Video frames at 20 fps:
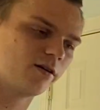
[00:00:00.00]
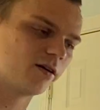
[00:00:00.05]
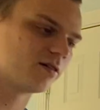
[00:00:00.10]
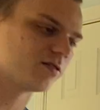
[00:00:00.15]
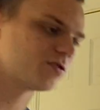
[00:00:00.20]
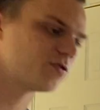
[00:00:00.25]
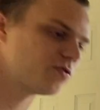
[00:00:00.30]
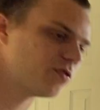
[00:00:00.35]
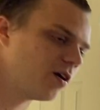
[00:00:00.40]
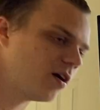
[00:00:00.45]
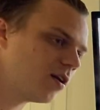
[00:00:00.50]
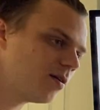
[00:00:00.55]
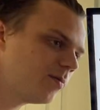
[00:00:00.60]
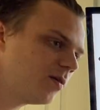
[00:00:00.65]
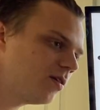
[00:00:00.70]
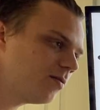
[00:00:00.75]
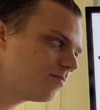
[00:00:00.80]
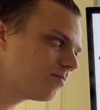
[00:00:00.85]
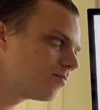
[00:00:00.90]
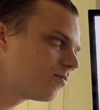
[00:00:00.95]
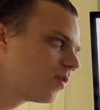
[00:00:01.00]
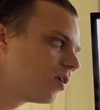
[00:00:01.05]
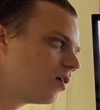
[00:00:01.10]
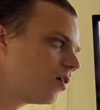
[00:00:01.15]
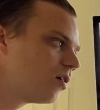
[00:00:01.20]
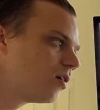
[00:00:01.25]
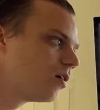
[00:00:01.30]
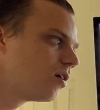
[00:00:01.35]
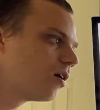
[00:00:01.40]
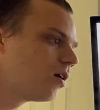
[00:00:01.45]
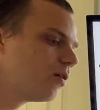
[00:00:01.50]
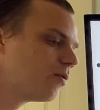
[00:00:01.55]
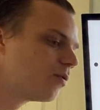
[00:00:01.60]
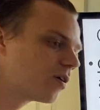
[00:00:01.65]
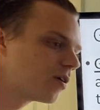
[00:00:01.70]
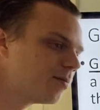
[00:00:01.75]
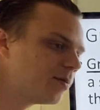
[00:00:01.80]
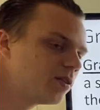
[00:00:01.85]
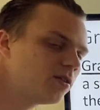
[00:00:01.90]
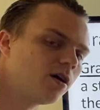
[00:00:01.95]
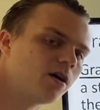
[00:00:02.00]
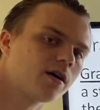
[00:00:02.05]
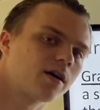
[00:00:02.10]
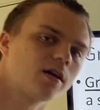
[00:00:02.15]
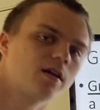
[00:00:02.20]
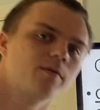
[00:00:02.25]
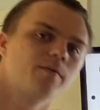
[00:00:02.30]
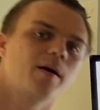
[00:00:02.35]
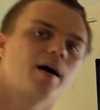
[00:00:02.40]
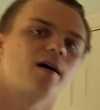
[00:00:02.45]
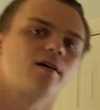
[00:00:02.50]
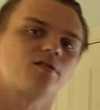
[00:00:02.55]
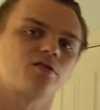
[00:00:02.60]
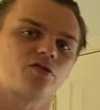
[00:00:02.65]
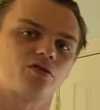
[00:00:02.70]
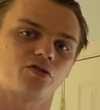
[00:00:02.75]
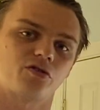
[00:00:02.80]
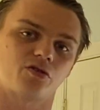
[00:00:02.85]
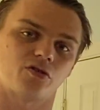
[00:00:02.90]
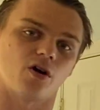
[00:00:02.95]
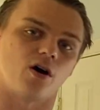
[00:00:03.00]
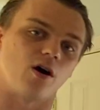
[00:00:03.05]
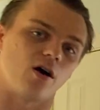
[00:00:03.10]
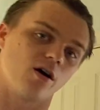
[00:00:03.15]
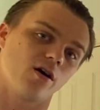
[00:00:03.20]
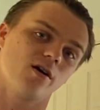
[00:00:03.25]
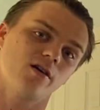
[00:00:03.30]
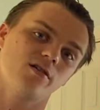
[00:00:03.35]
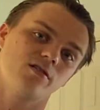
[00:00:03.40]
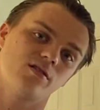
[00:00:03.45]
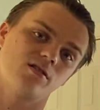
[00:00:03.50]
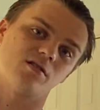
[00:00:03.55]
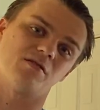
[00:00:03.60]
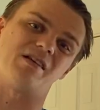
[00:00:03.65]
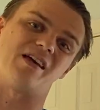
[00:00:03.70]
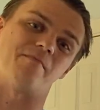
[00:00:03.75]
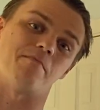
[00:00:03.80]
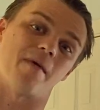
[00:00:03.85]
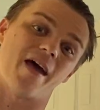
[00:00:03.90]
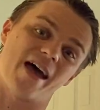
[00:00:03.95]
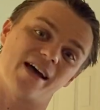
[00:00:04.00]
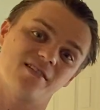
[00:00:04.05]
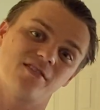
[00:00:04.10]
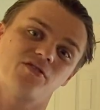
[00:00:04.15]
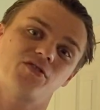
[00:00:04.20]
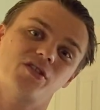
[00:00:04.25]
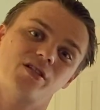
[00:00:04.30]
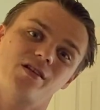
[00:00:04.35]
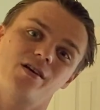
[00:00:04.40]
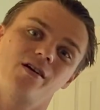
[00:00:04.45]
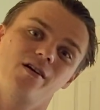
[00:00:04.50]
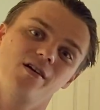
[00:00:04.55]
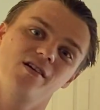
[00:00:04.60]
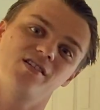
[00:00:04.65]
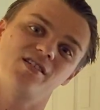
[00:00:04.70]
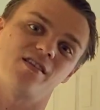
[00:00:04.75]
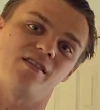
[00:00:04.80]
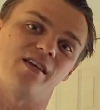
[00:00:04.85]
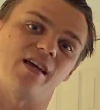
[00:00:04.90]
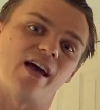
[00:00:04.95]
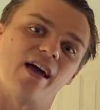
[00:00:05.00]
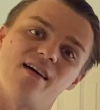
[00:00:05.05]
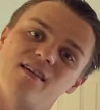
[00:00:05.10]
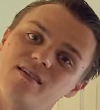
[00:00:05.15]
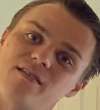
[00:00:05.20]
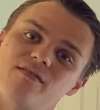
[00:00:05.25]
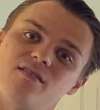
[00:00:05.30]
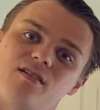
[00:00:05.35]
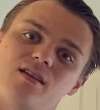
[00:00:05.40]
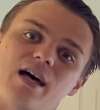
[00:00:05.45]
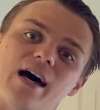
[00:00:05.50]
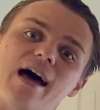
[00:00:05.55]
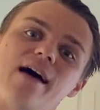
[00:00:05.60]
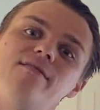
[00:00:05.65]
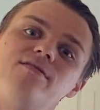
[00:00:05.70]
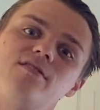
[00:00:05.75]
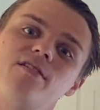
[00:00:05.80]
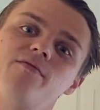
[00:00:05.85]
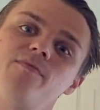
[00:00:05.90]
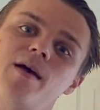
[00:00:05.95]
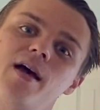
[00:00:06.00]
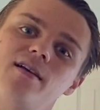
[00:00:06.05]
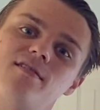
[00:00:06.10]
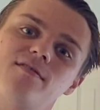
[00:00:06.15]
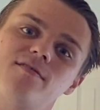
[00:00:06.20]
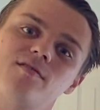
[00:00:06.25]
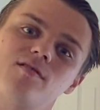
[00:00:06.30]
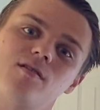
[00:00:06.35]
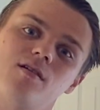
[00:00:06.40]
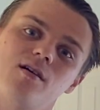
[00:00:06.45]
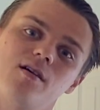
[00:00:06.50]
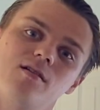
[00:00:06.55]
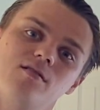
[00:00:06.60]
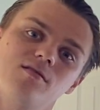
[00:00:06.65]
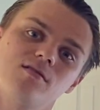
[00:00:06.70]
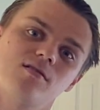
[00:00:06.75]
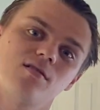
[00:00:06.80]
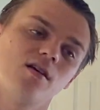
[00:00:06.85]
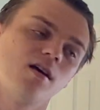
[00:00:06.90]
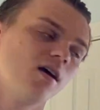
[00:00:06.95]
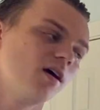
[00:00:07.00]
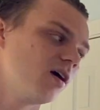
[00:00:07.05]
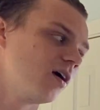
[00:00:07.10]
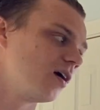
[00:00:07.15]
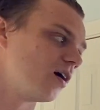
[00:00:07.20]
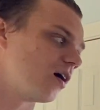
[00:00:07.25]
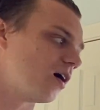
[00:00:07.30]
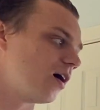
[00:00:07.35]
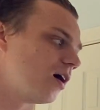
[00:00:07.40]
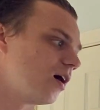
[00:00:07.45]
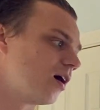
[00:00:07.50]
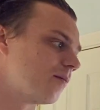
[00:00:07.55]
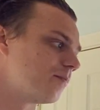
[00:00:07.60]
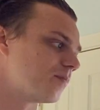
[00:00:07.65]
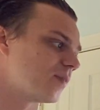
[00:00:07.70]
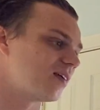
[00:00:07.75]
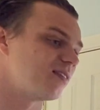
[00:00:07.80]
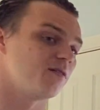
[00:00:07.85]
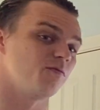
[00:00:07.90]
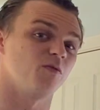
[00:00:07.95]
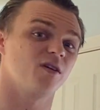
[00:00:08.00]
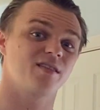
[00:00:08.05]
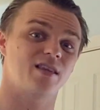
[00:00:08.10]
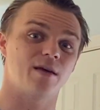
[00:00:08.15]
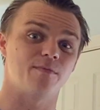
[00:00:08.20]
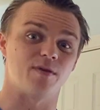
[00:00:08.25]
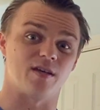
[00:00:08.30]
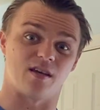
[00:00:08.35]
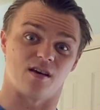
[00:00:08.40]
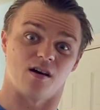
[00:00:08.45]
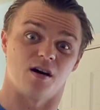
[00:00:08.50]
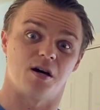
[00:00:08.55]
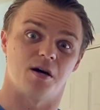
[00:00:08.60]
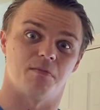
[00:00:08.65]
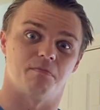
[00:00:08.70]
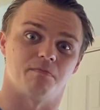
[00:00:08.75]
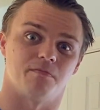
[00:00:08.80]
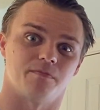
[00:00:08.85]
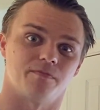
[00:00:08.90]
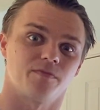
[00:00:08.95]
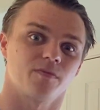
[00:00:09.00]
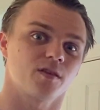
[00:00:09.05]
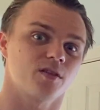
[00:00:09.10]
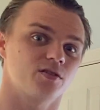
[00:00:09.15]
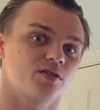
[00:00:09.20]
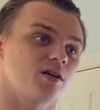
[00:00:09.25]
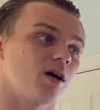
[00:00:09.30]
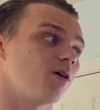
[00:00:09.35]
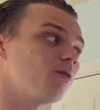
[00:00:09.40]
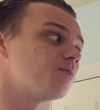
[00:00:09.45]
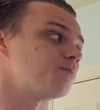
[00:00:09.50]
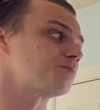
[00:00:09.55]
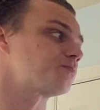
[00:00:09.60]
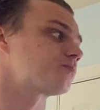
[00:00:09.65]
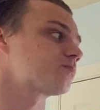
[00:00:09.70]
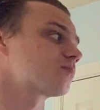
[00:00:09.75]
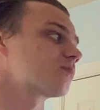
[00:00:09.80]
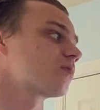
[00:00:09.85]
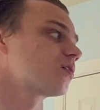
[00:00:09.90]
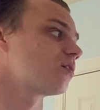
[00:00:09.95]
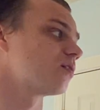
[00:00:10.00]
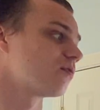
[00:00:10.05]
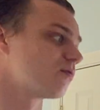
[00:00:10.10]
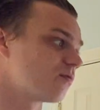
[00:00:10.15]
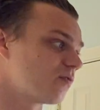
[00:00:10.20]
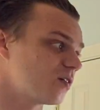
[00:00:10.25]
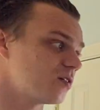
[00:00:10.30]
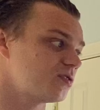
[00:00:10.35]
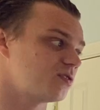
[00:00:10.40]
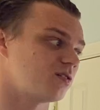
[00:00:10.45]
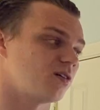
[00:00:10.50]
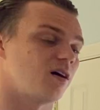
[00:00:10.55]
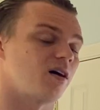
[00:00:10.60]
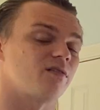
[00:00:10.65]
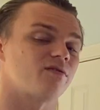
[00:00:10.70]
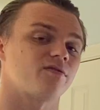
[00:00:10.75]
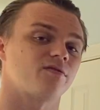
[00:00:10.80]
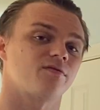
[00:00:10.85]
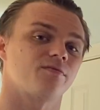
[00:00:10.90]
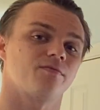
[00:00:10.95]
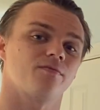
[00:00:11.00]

on astronomy. We're gonna be talking about stars and massive stars and the end of the lives of massive stars, and then what they become. So, first off,